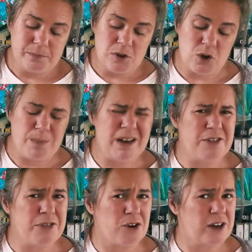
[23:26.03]
So I paid
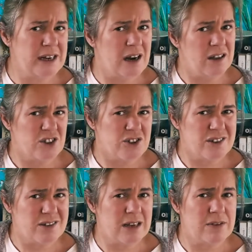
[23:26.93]

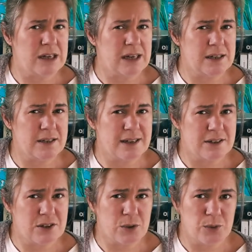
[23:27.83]

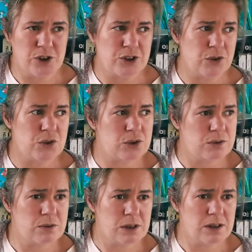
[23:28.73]
$30.79, which is
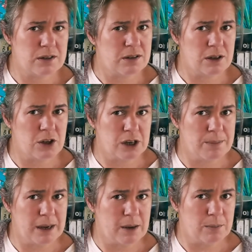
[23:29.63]
a good
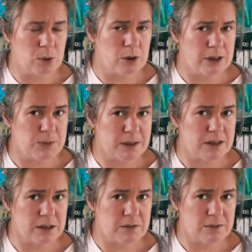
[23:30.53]
amount more
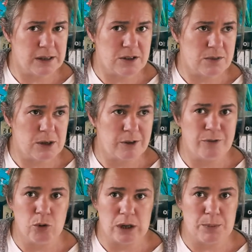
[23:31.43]
expensive. That's,
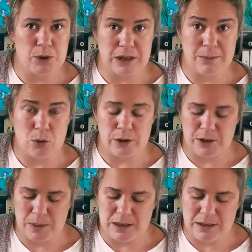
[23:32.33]
40% more
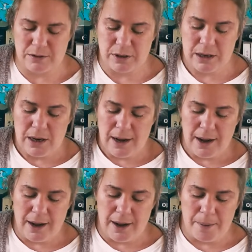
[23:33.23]
expensive.
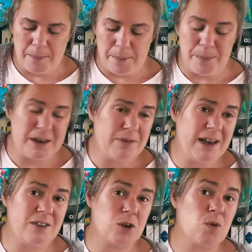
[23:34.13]
But if I
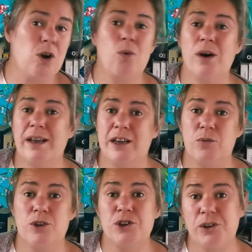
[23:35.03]
got the wrong one, I can
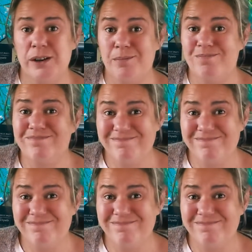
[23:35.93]
return it.